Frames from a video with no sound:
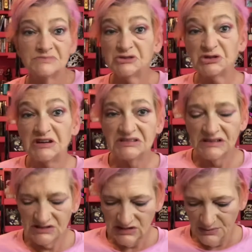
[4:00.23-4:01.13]
So that's
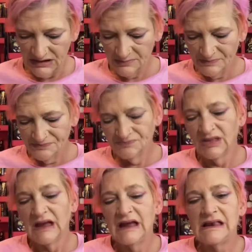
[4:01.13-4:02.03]
on Jimmy.
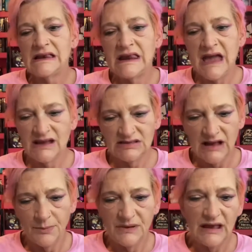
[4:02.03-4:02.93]
Next
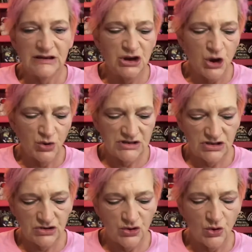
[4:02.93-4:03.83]
up, and I know this
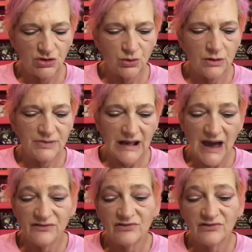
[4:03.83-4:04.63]
is an older one, but I haven't